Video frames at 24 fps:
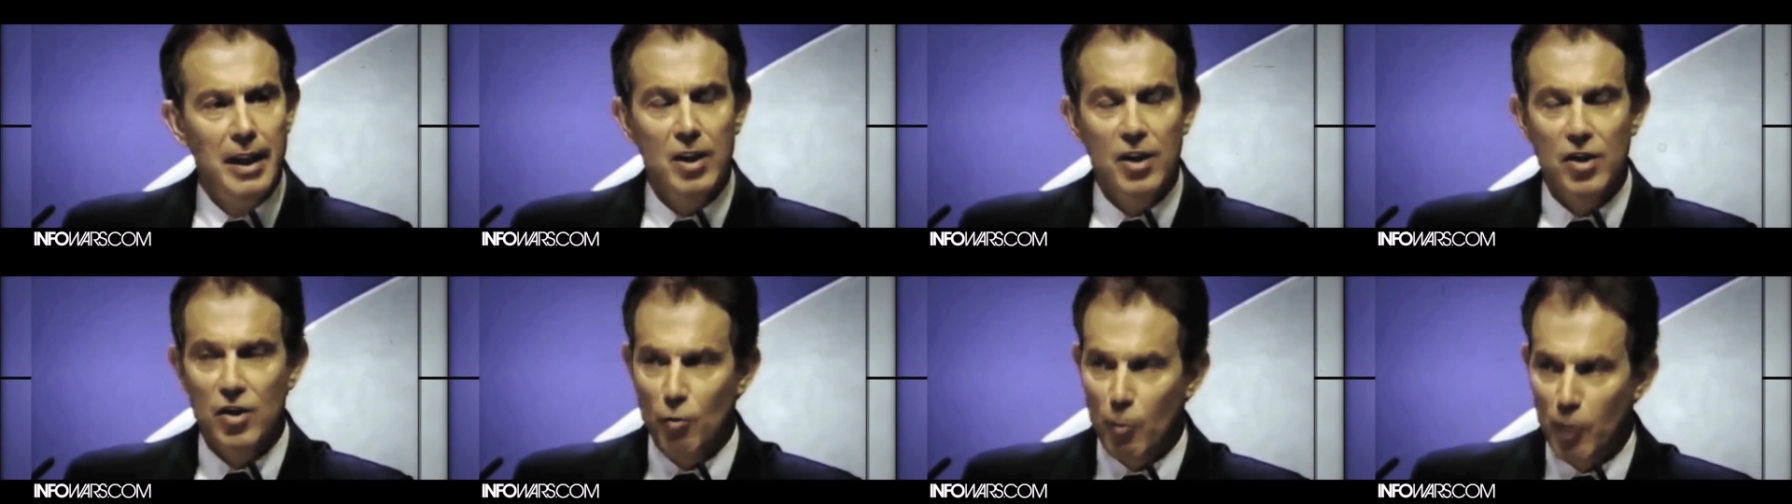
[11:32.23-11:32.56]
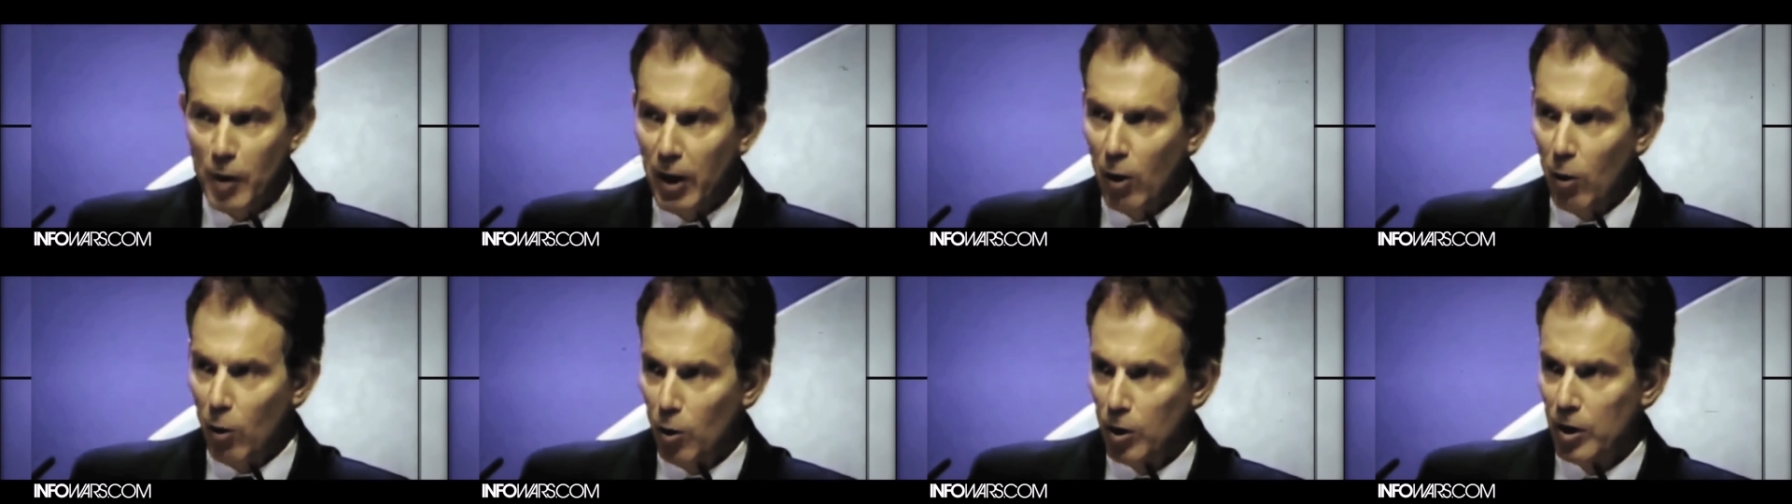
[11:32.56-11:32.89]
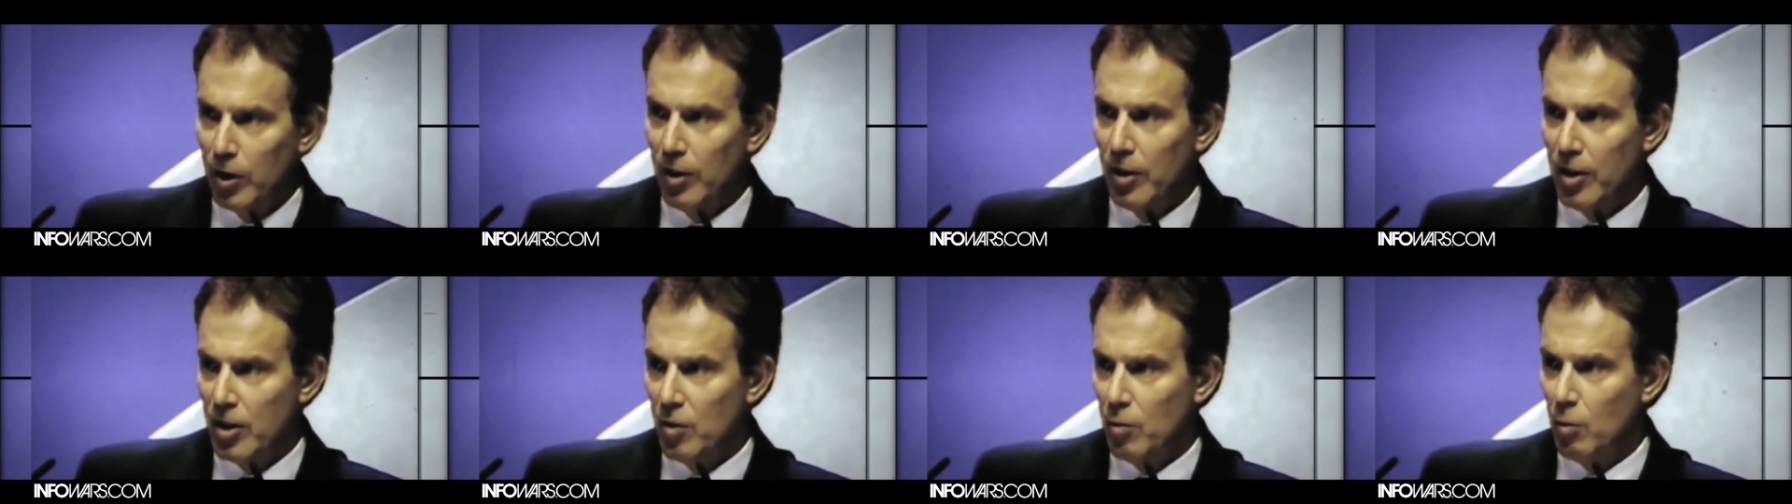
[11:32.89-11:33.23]
let us
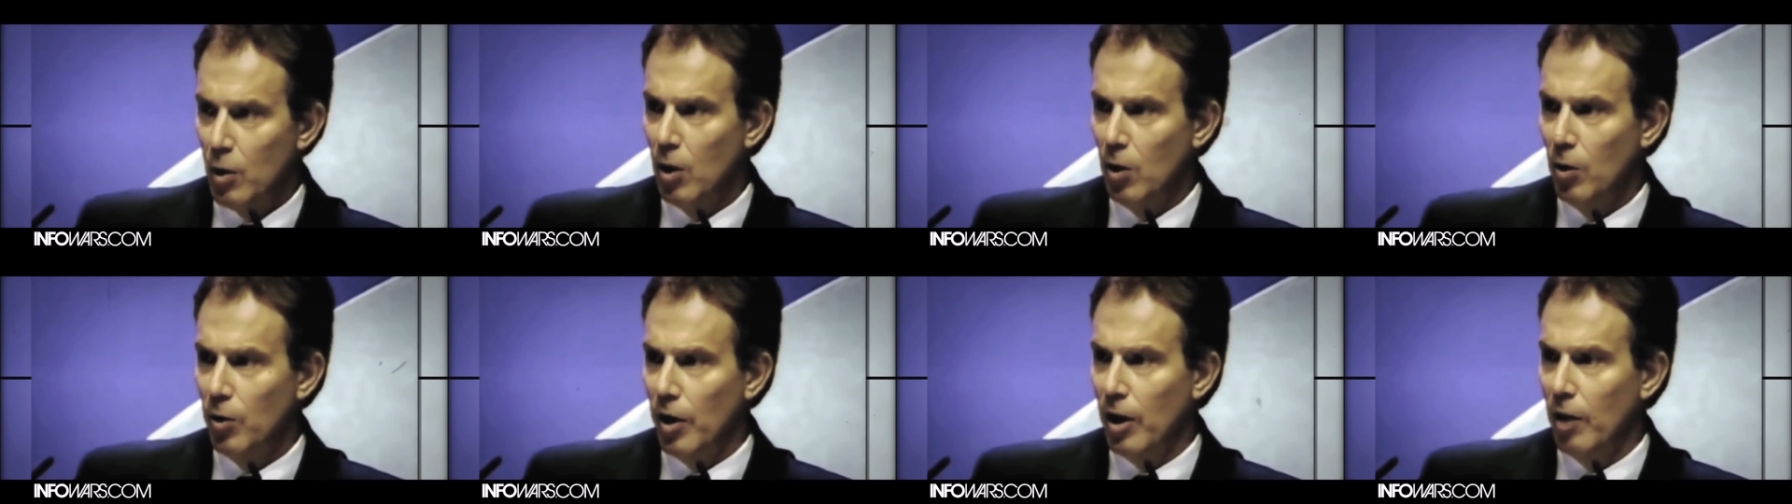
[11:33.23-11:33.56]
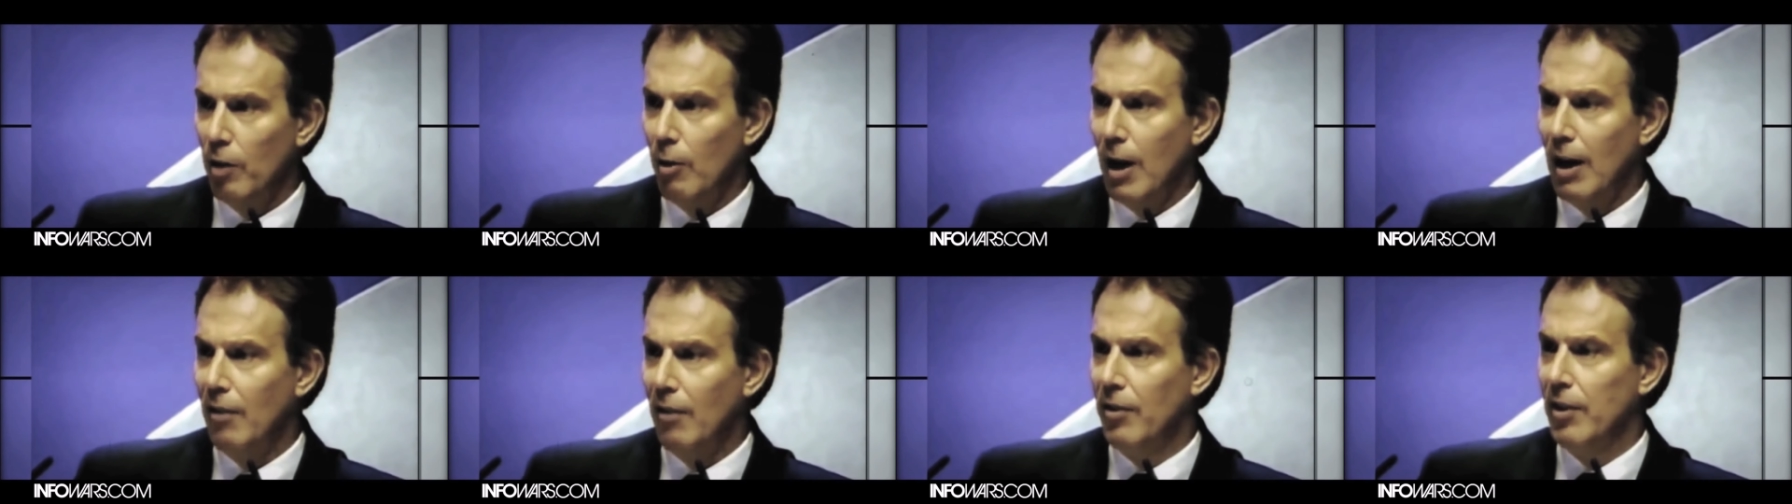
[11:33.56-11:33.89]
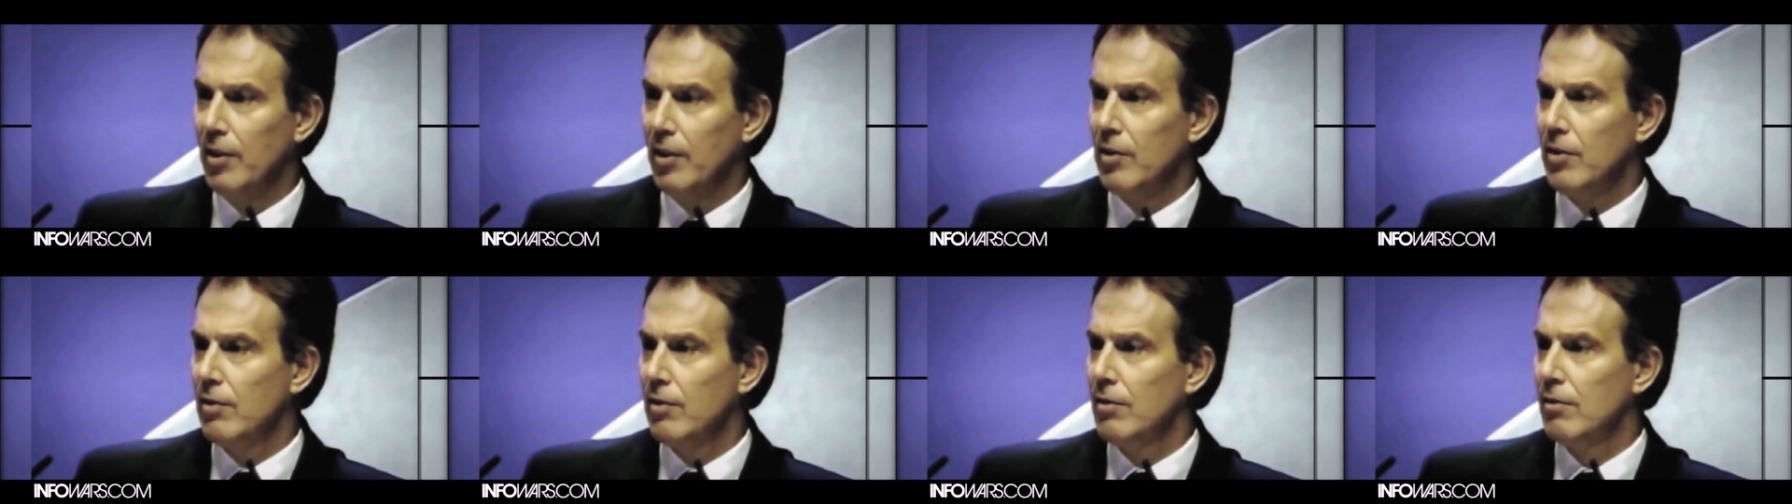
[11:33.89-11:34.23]
reorder this world
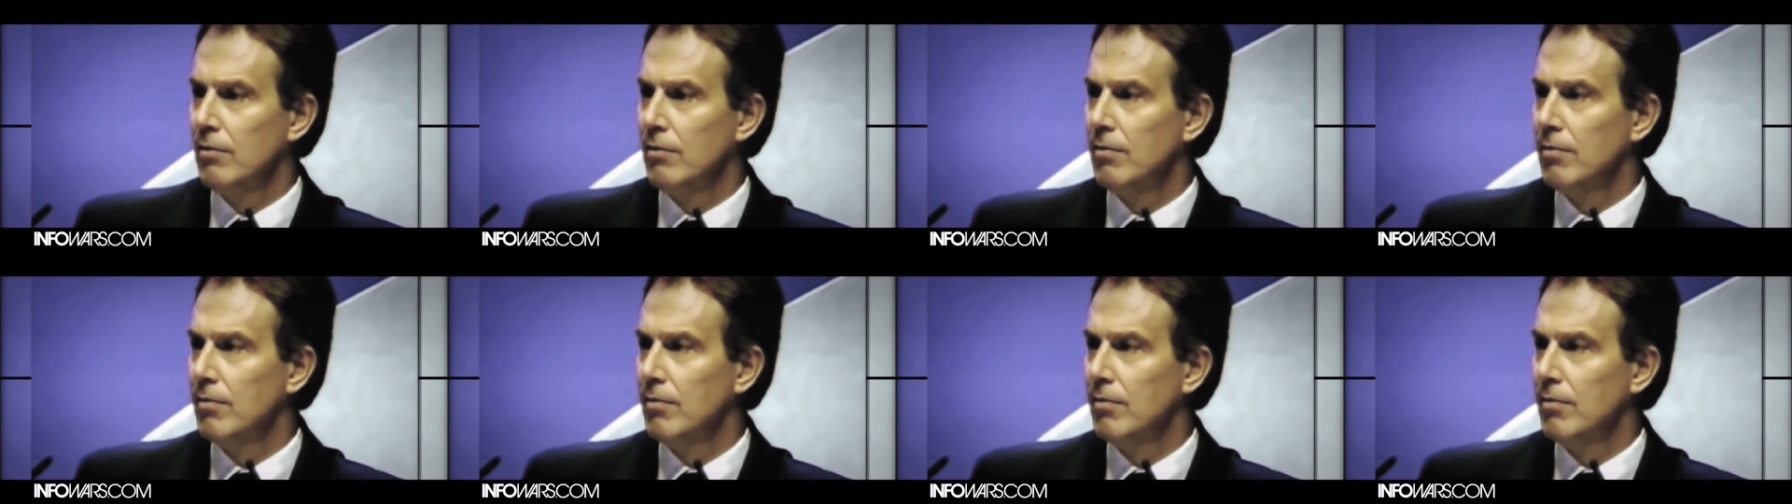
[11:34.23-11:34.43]
around us.